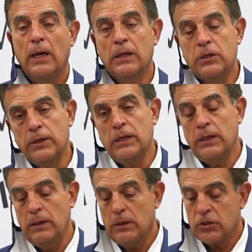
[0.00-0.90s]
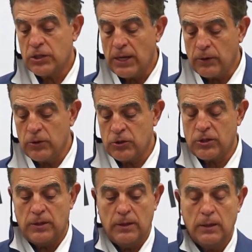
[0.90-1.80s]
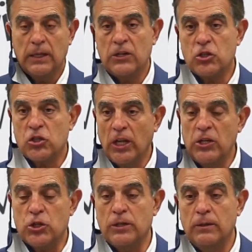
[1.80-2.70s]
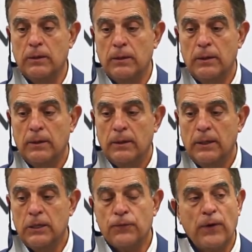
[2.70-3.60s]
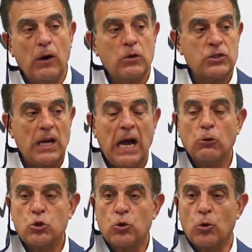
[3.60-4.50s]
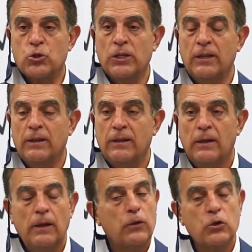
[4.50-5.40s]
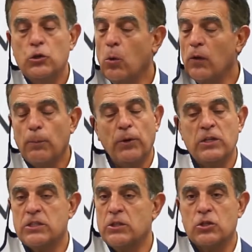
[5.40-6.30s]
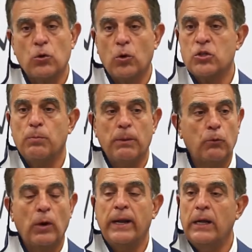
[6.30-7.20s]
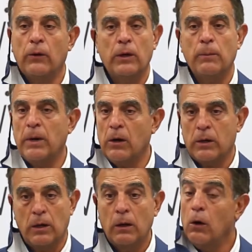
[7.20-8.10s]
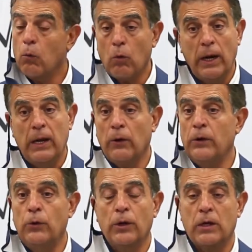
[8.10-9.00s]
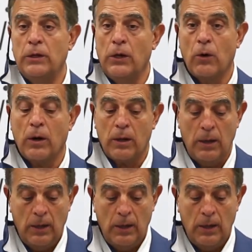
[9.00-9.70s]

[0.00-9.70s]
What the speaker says: And to the senator's legislation, as far as outsourcing, there's no other place to source but right here in America, right here in Utica, New York.